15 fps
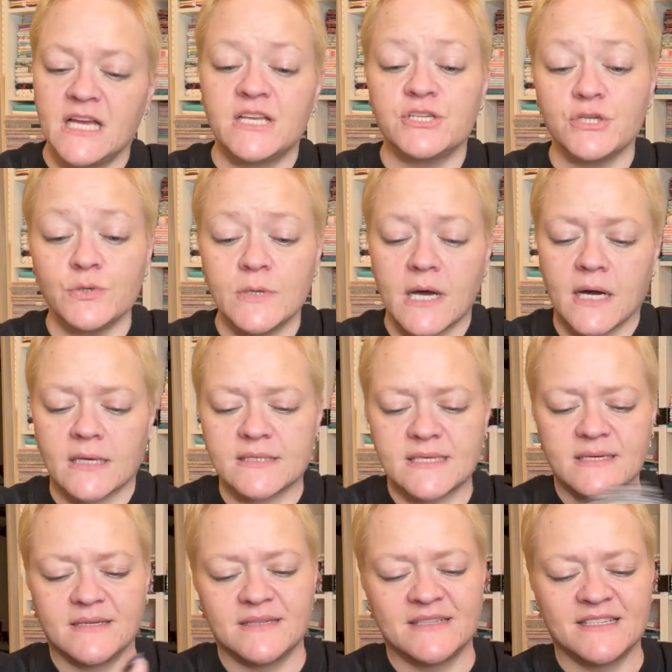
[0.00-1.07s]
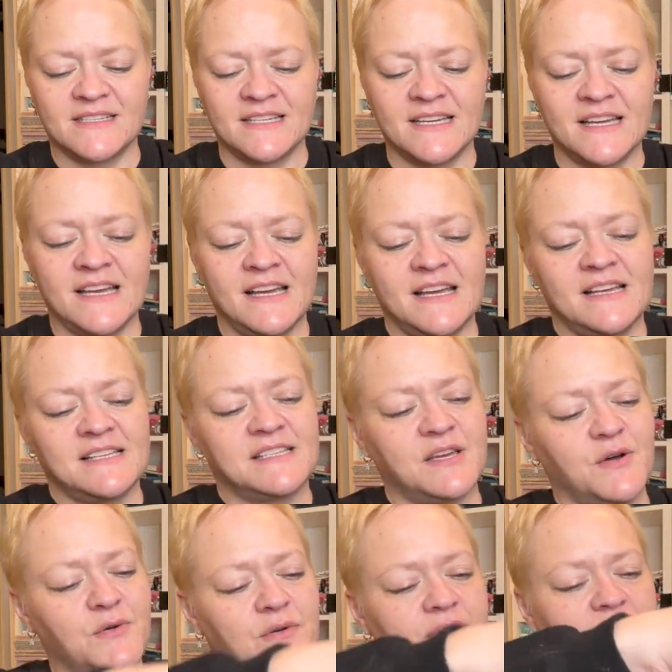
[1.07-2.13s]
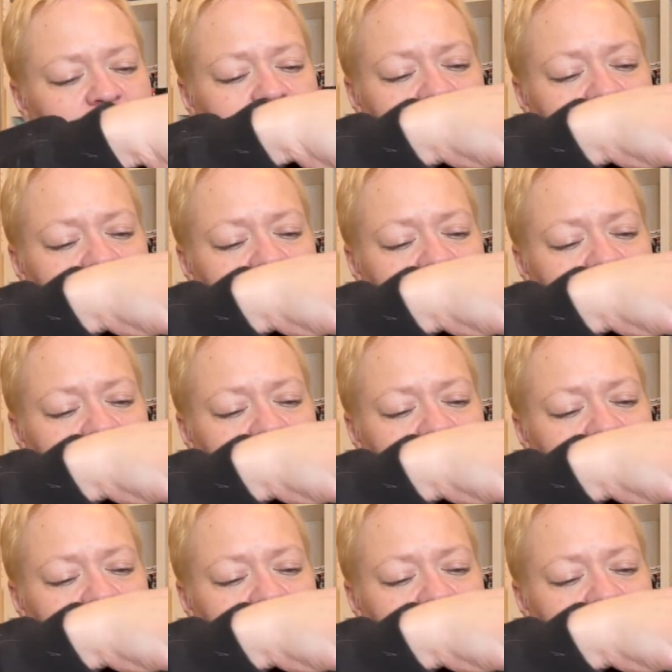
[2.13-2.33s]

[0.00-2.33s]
Do not. So there it